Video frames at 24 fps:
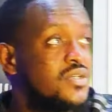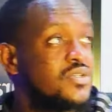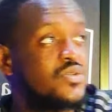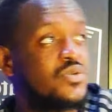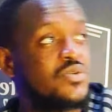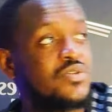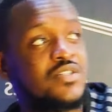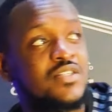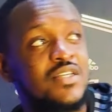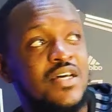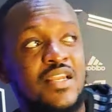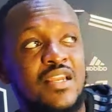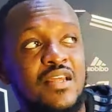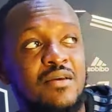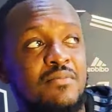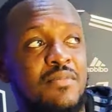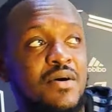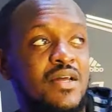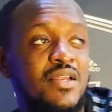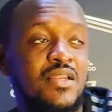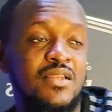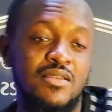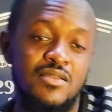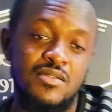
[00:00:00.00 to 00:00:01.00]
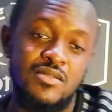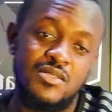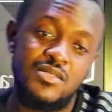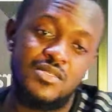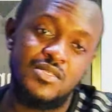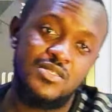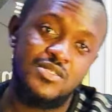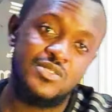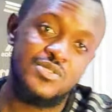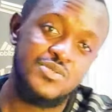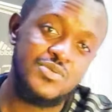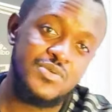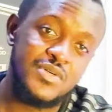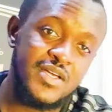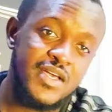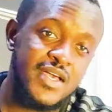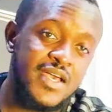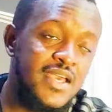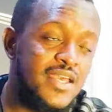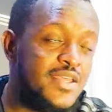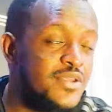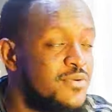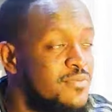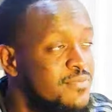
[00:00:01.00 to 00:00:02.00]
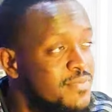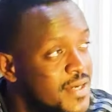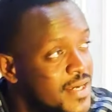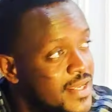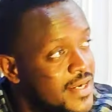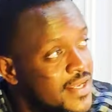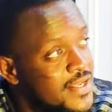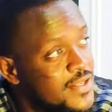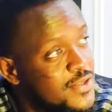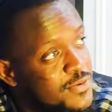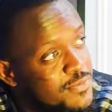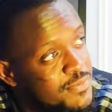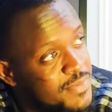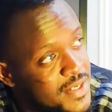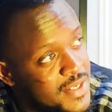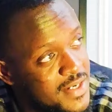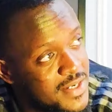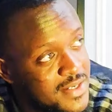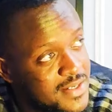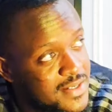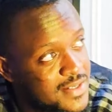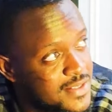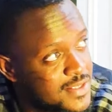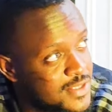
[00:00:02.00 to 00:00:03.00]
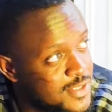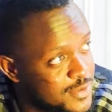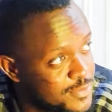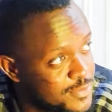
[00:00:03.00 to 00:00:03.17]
So Sterling, man, you guy, you better, you better,